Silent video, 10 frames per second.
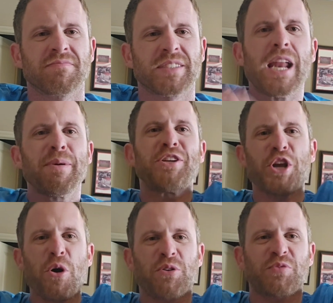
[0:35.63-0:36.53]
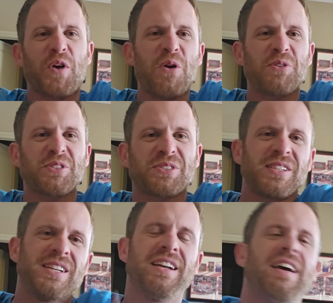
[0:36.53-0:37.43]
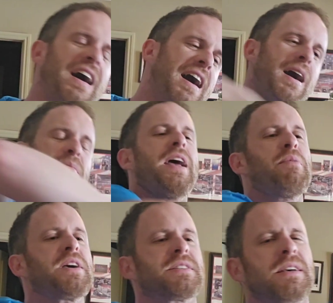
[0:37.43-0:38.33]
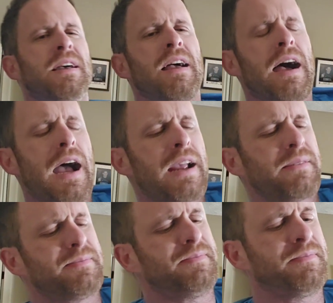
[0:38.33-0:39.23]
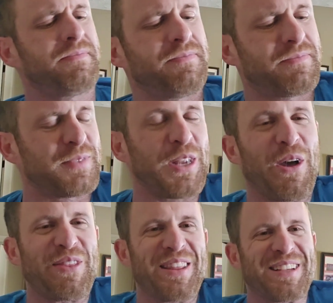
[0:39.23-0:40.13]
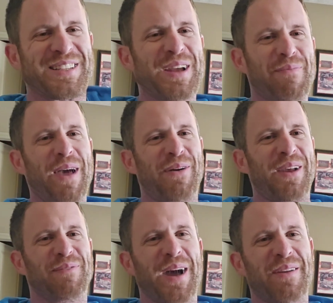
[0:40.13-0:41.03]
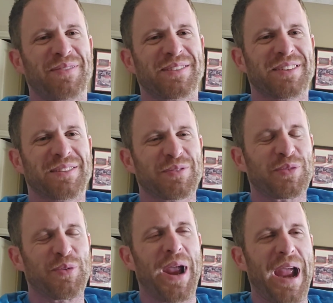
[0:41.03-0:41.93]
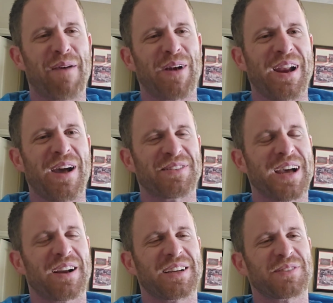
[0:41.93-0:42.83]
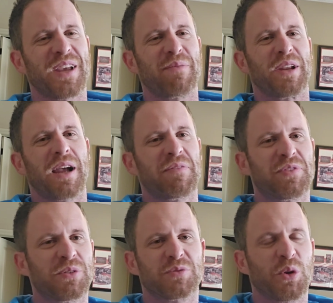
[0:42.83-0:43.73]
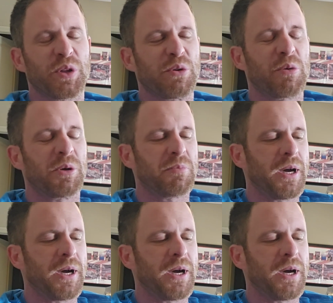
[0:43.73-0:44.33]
Ketamine jokes, folks! Anyways, no, and this is not, by the way, the way I am right now is not because of ketamine. I'm feeling totally normal.